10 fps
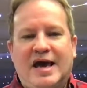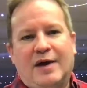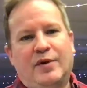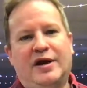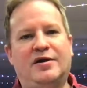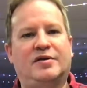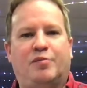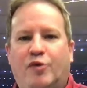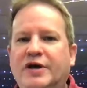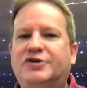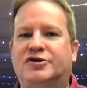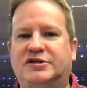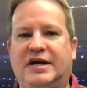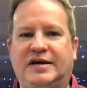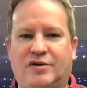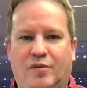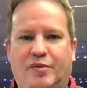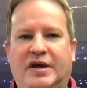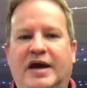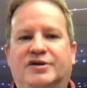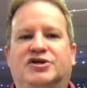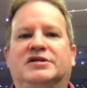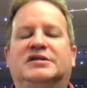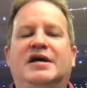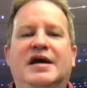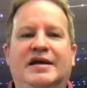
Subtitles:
and we hear the preacher say, don't be anxious.